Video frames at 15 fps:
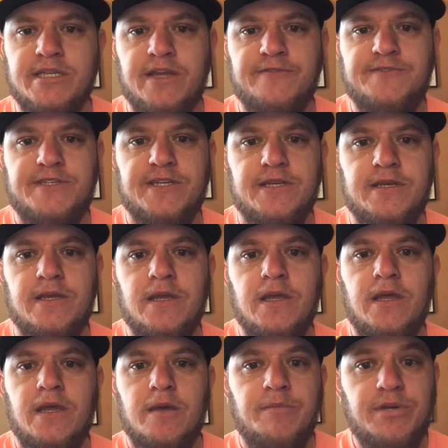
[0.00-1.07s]
enough
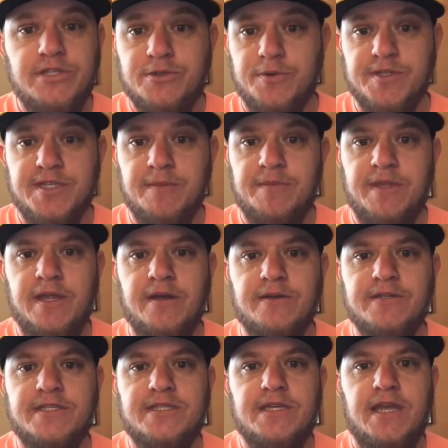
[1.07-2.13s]
to put towards something
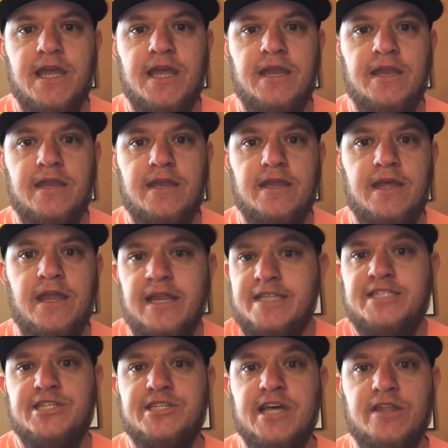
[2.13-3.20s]
else, and
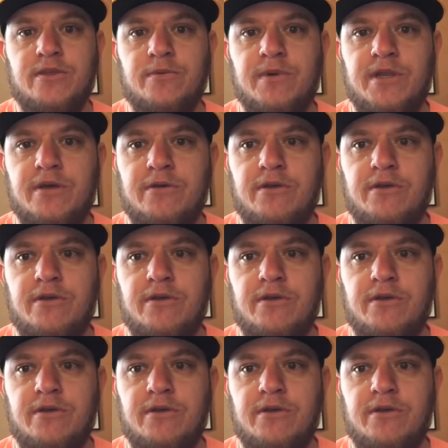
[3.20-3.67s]
it's just out the window.